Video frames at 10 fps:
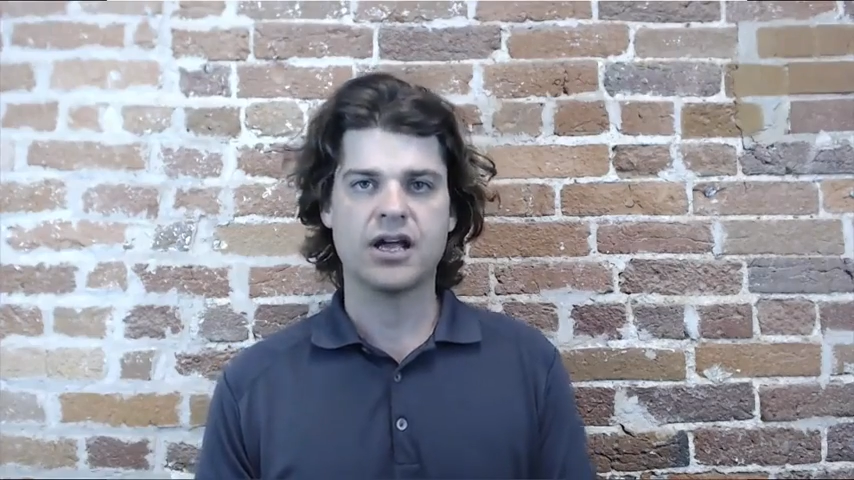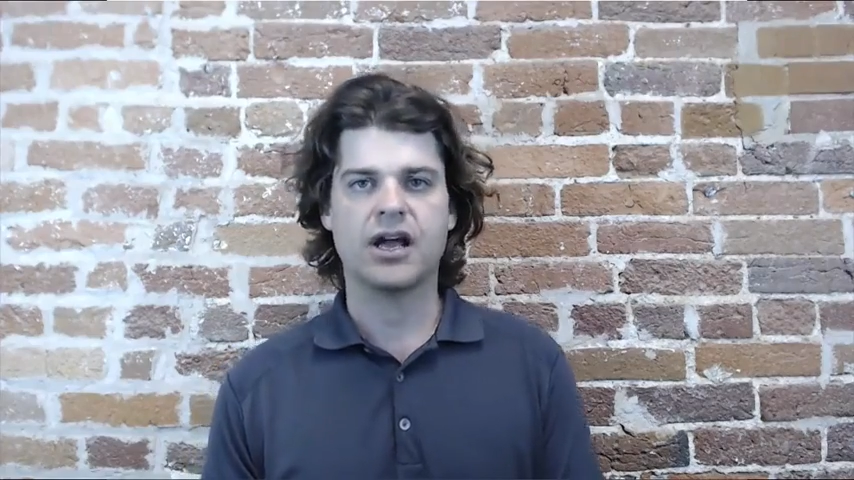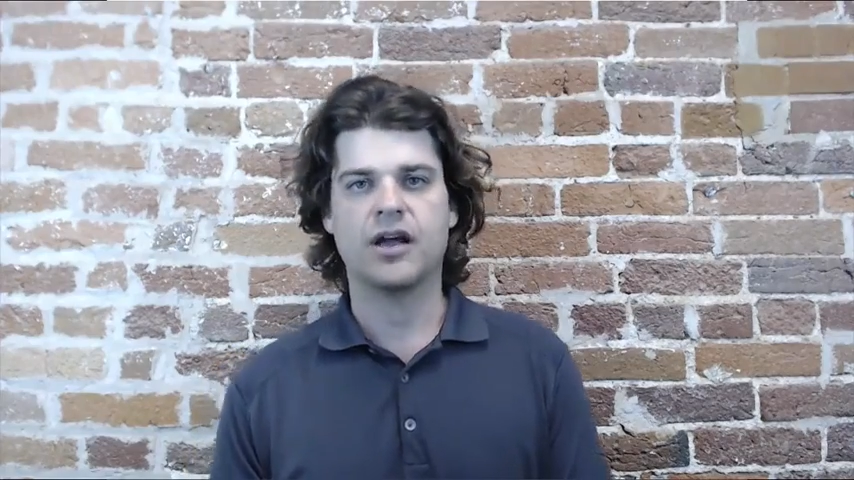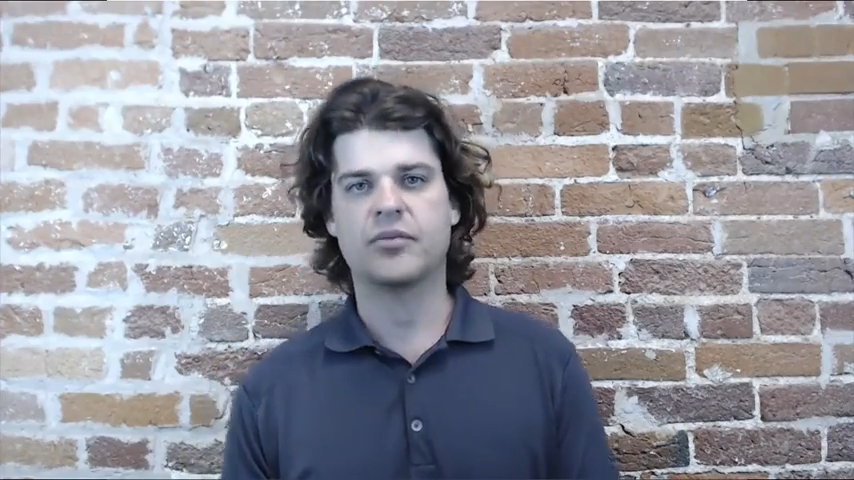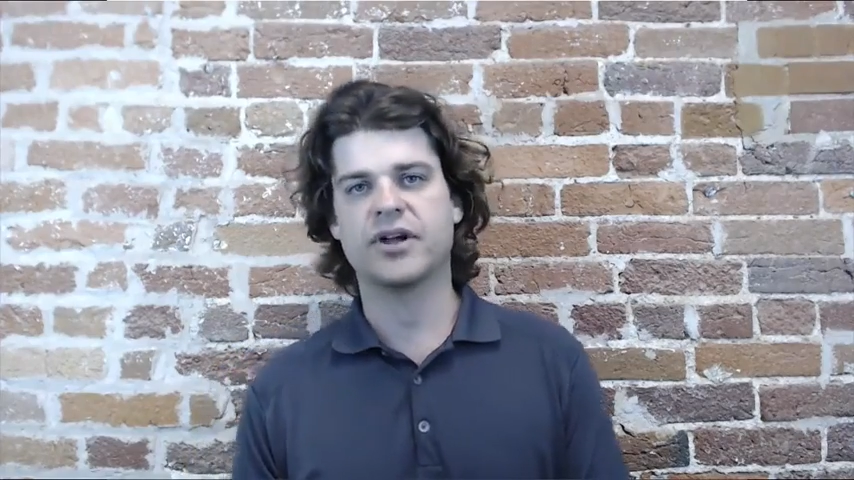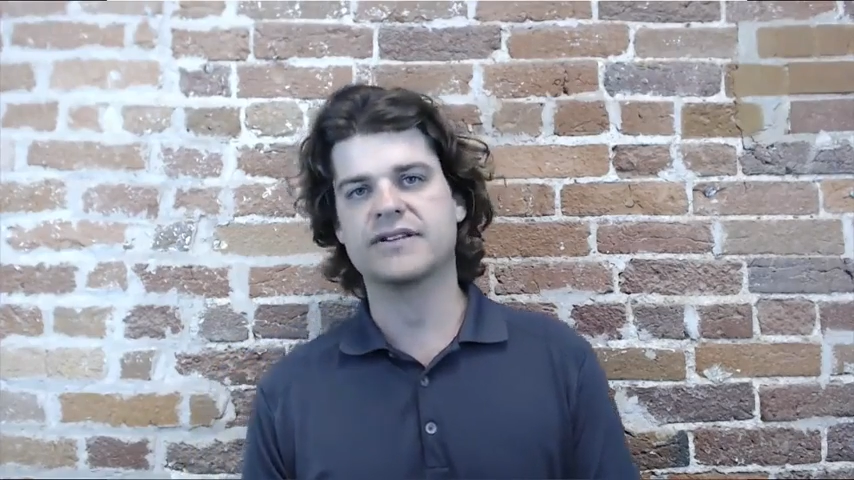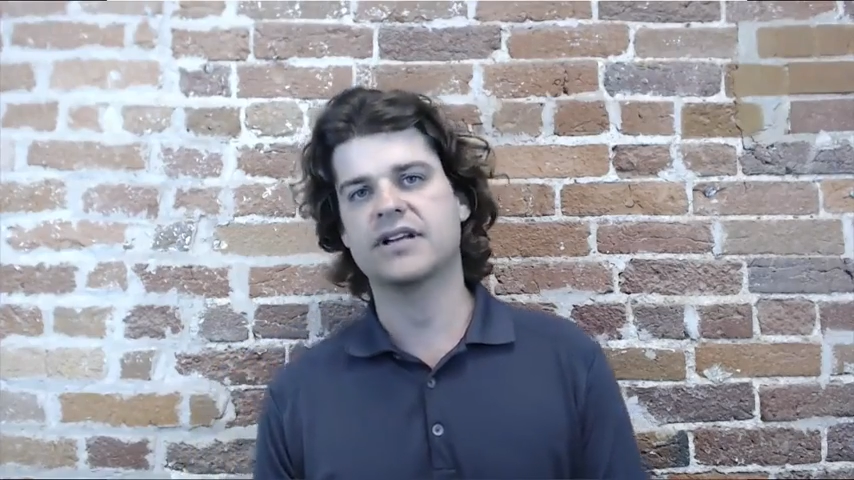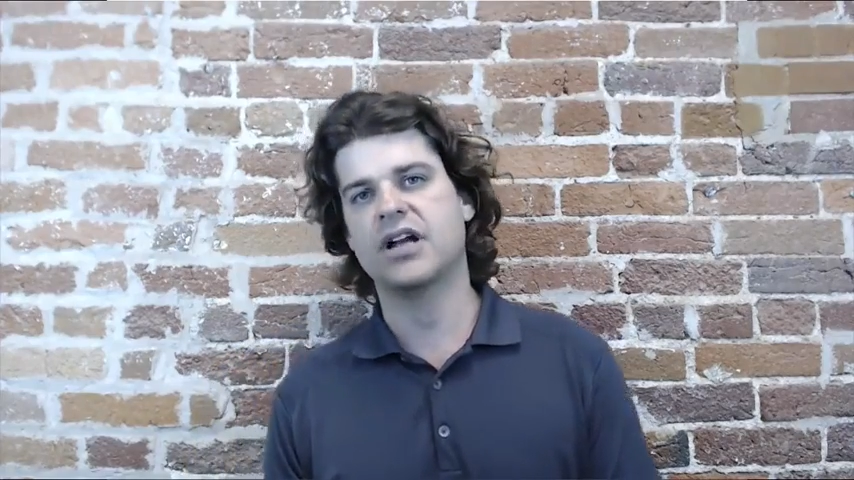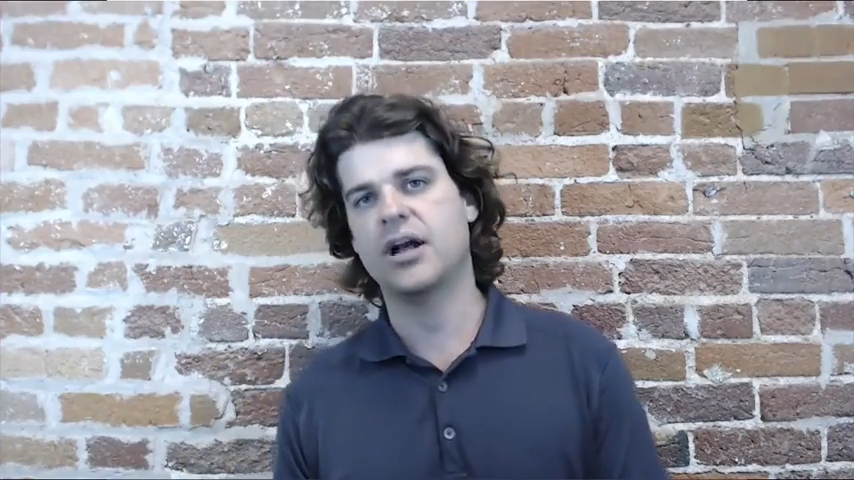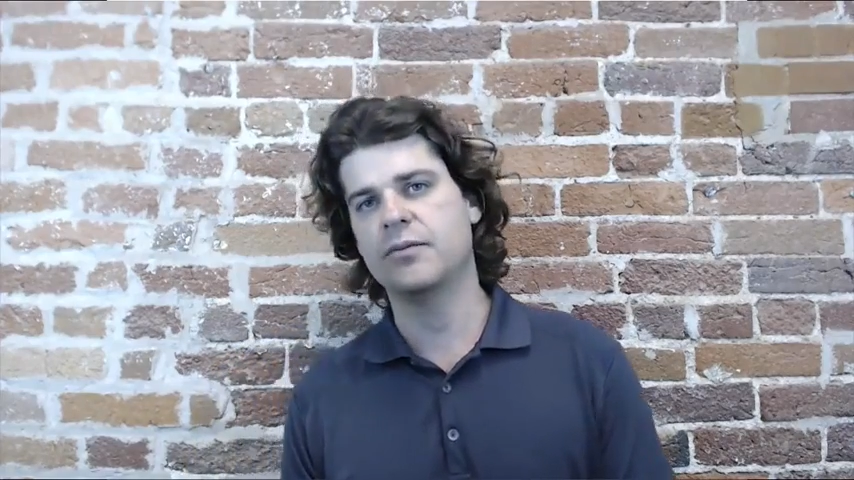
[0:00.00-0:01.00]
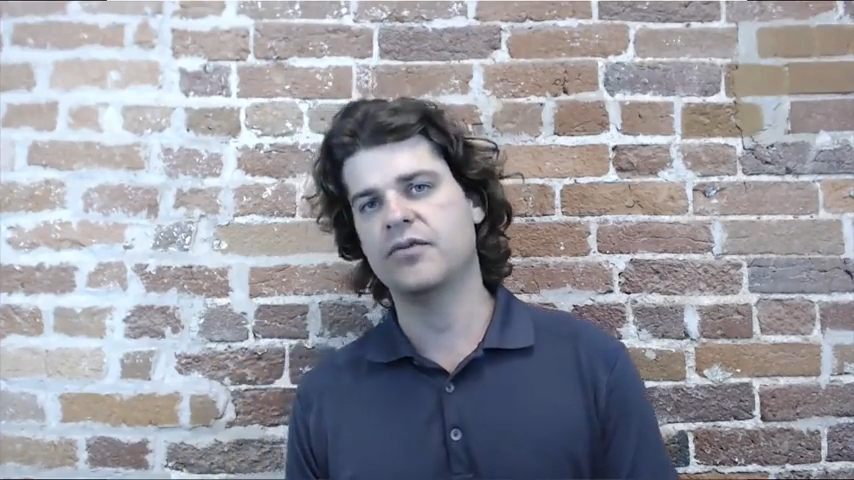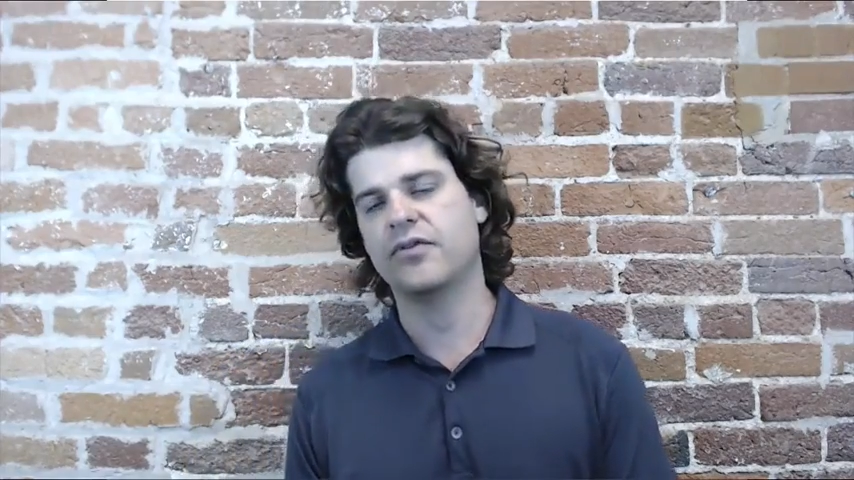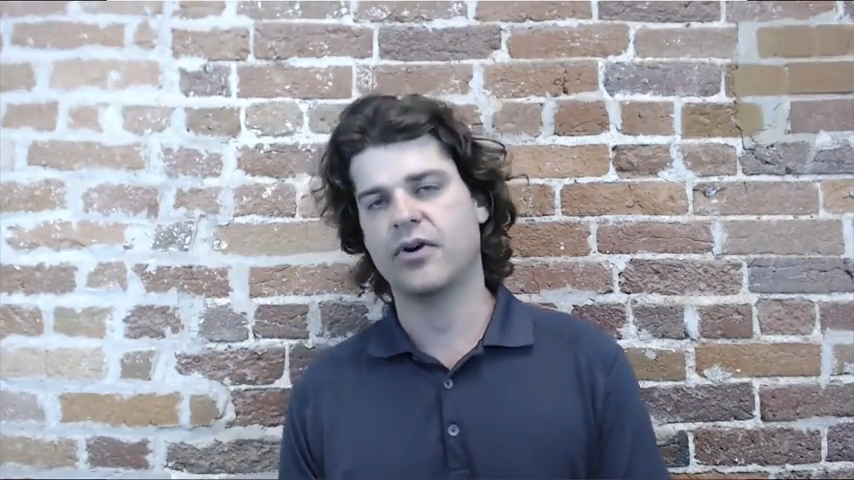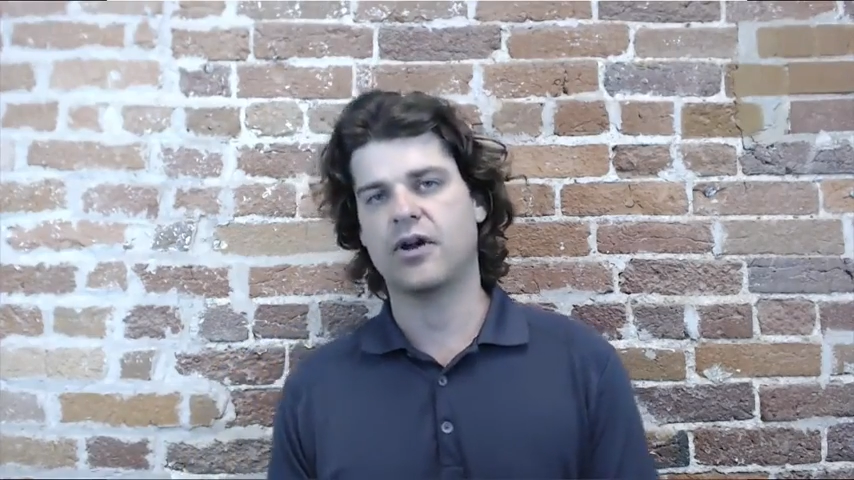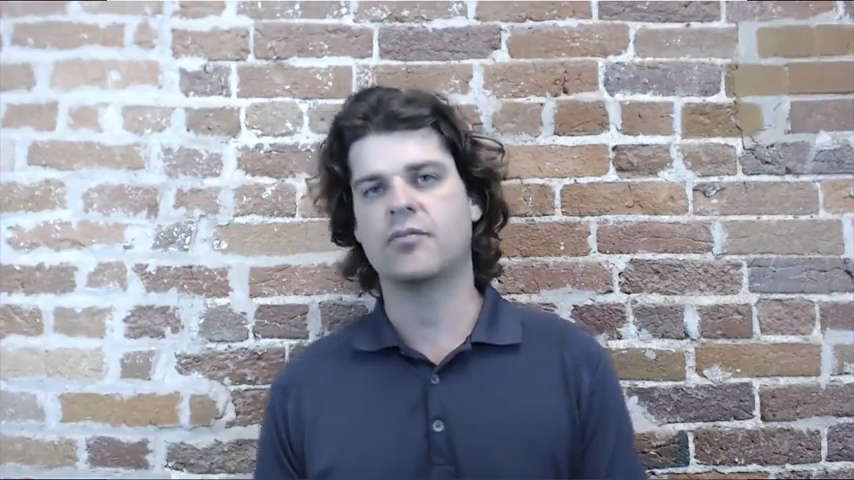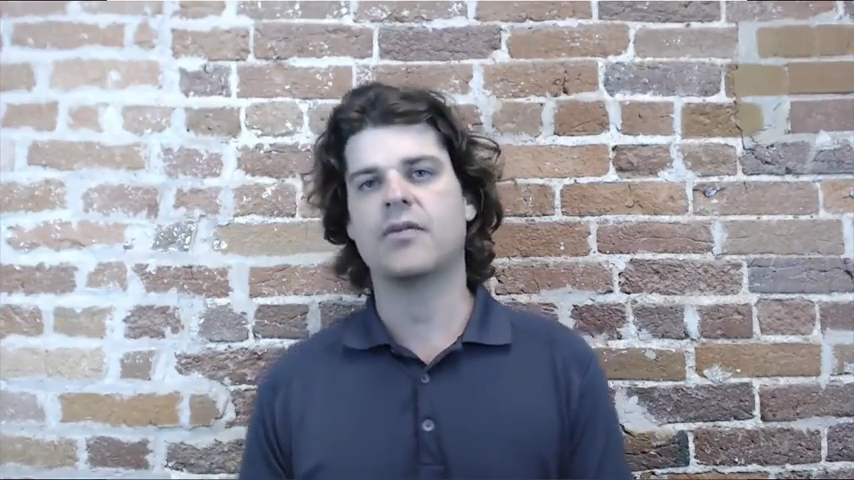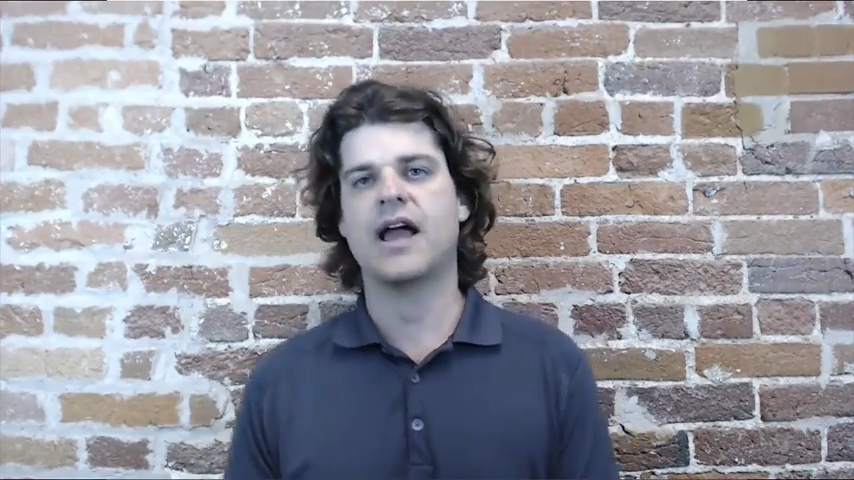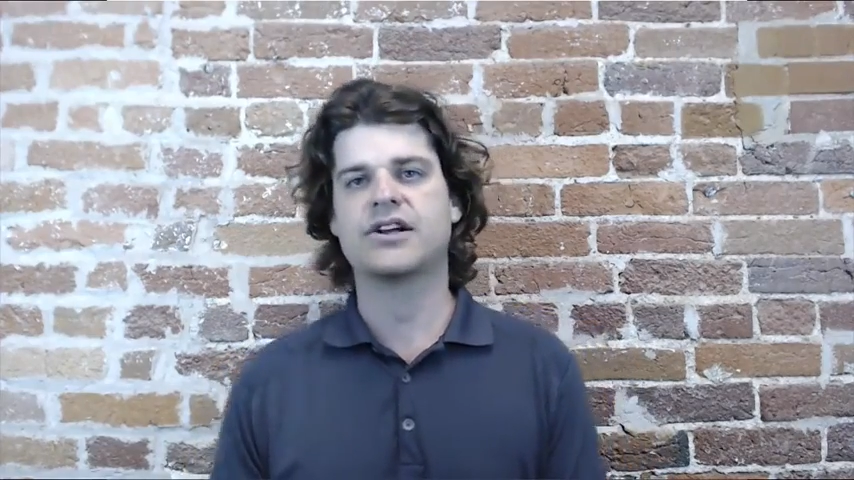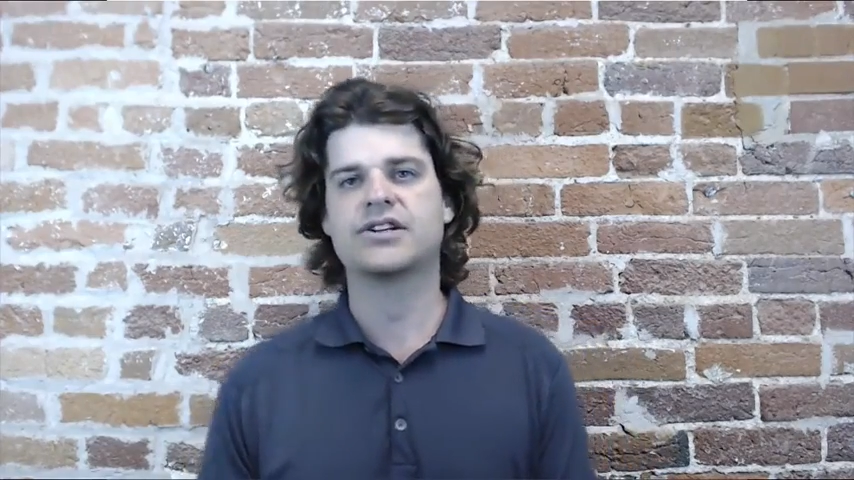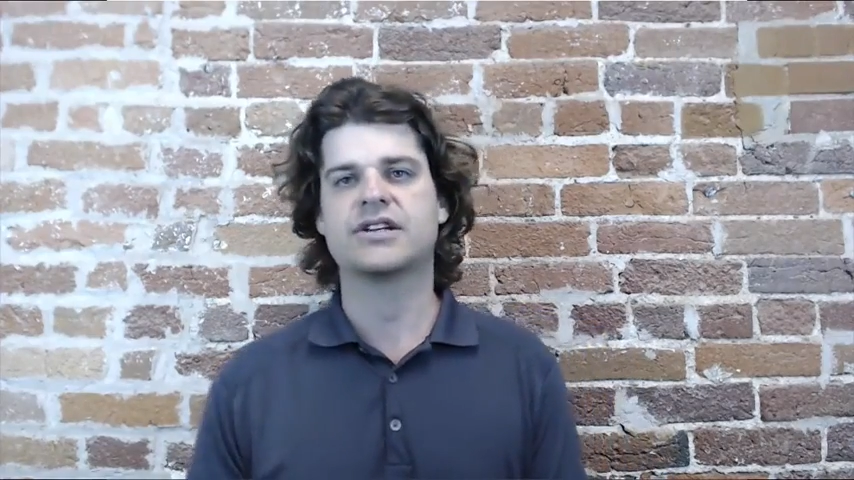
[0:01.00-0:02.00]
because it comes from
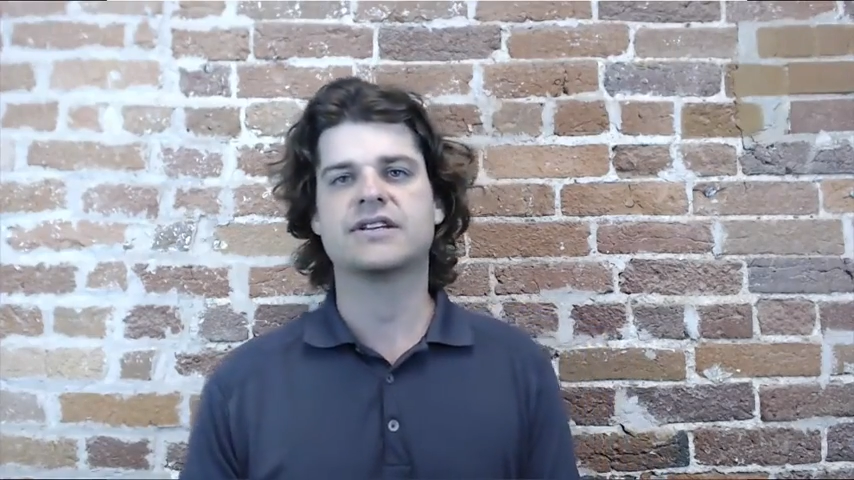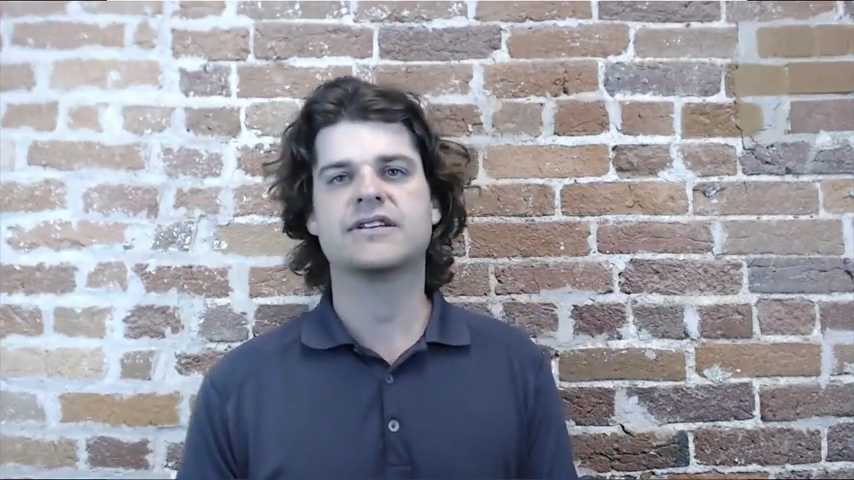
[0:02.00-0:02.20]
actually